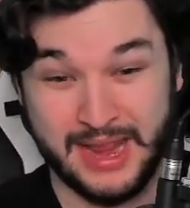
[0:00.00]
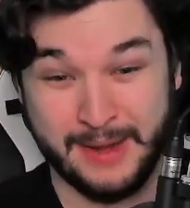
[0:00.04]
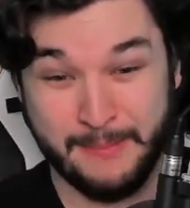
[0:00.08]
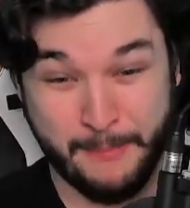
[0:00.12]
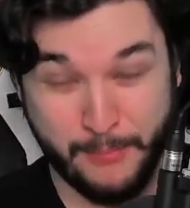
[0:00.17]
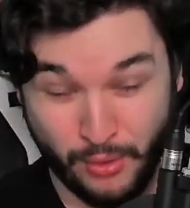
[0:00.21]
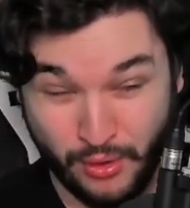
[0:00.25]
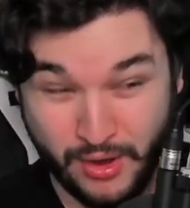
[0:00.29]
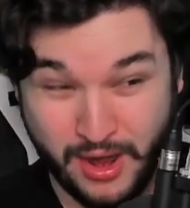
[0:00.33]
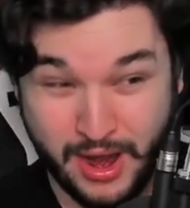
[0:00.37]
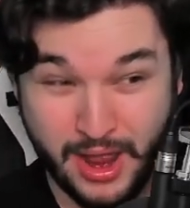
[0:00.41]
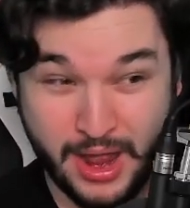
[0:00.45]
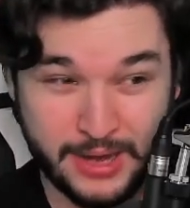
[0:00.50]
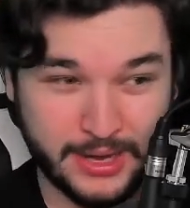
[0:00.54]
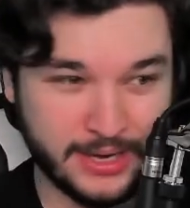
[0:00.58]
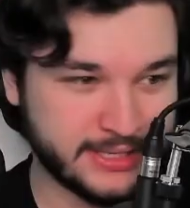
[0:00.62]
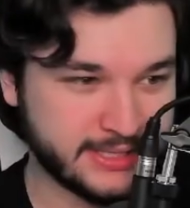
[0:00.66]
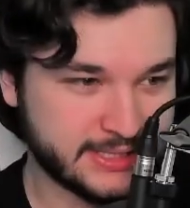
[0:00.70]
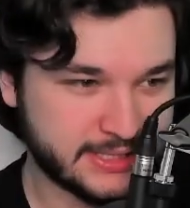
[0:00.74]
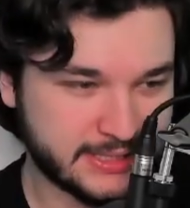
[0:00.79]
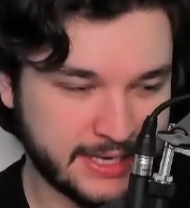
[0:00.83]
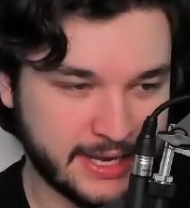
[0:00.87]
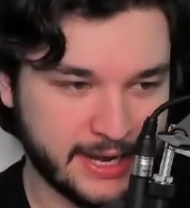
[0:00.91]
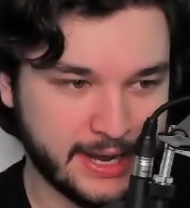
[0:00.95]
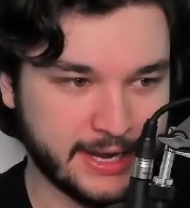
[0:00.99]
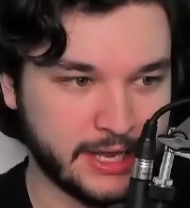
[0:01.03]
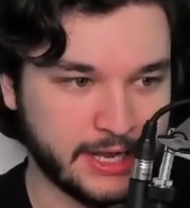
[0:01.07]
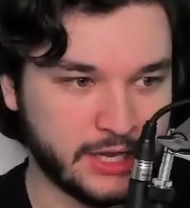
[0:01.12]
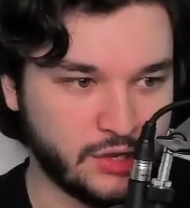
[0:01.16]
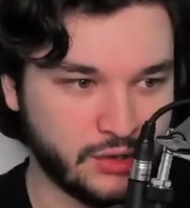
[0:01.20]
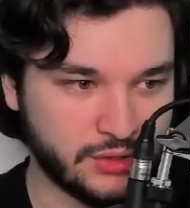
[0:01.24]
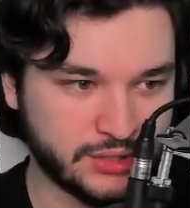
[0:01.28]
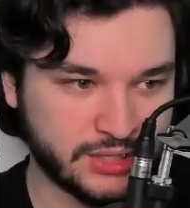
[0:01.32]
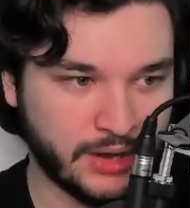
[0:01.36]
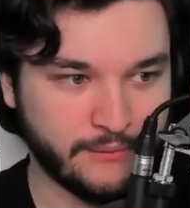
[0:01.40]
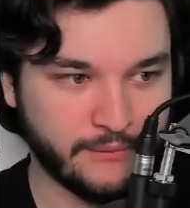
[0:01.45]
brand. Instead, I can
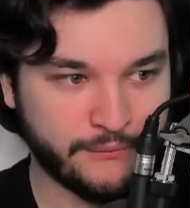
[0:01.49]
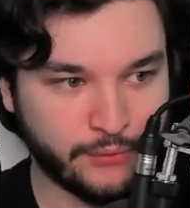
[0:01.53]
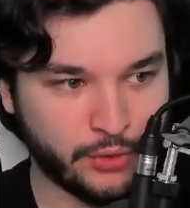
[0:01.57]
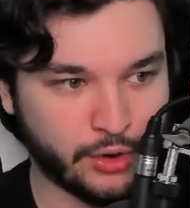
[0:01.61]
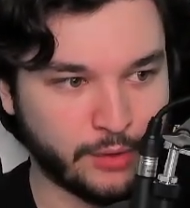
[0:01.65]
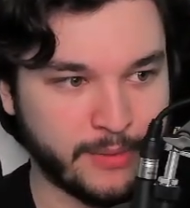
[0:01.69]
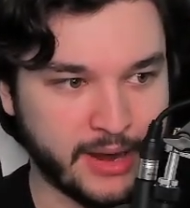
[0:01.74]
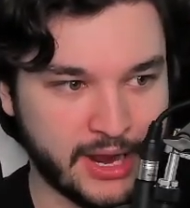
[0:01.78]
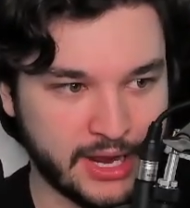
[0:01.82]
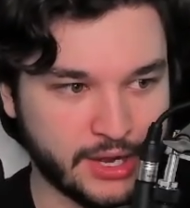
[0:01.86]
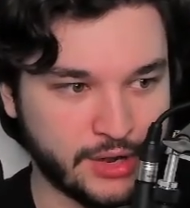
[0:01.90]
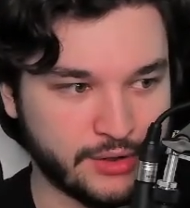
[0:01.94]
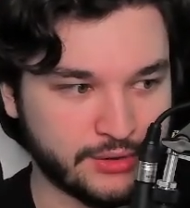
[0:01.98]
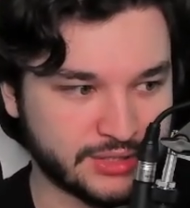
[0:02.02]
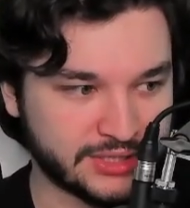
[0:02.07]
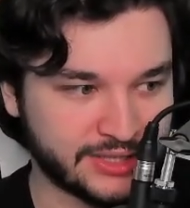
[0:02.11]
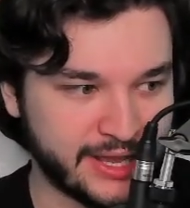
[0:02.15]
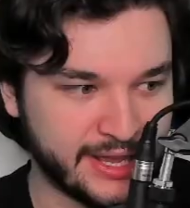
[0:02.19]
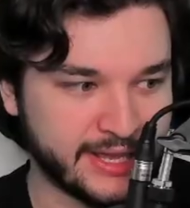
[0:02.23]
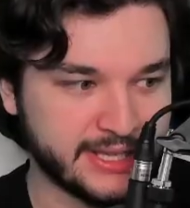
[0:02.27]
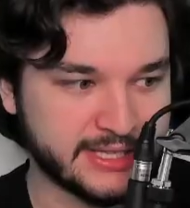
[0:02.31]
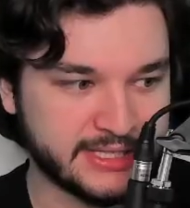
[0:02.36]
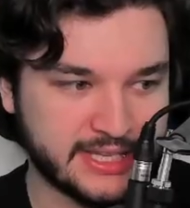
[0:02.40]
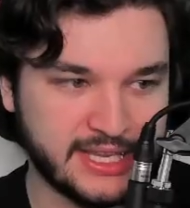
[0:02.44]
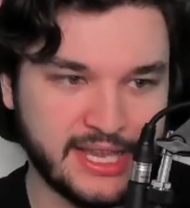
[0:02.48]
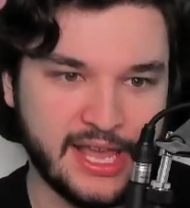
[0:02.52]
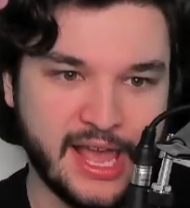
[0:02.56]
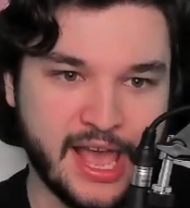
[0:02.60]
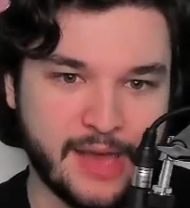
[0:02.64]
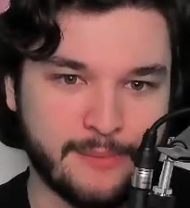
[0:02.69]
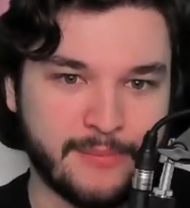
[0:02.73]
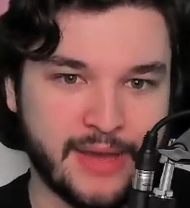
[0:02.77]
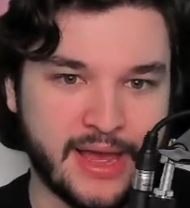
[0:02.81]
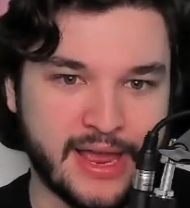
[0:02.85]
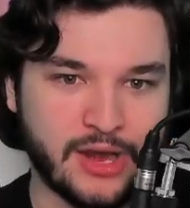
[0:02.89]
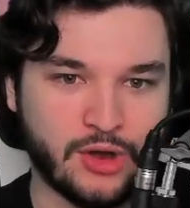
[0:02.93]
use it for my Ghost Legacy
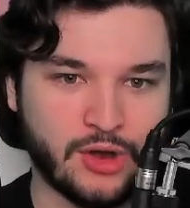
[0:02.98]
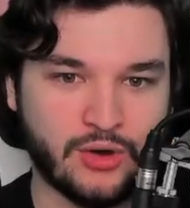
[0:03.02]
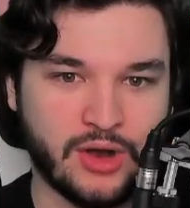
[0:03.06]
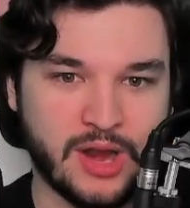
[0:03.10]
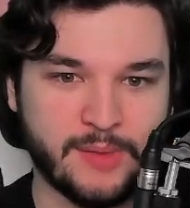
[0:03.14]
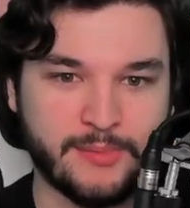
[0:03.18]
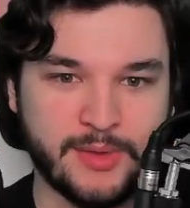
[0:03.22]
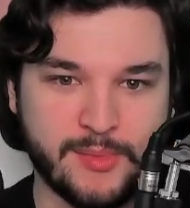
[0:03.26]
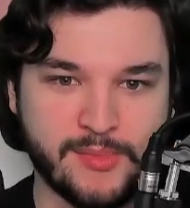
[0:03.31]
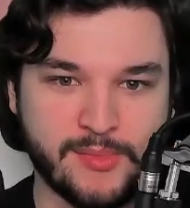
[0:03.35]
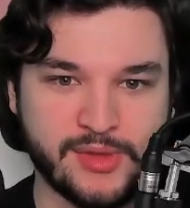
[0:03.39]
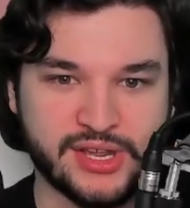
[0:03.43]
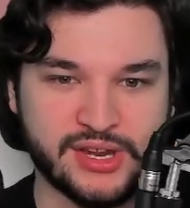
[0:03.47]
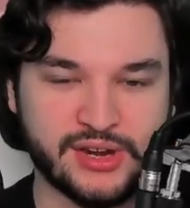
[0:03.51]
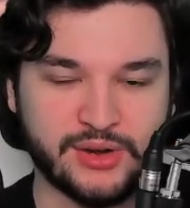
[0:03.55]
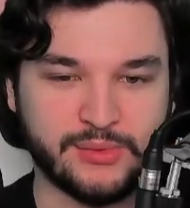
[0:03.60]
and my Crybaby here,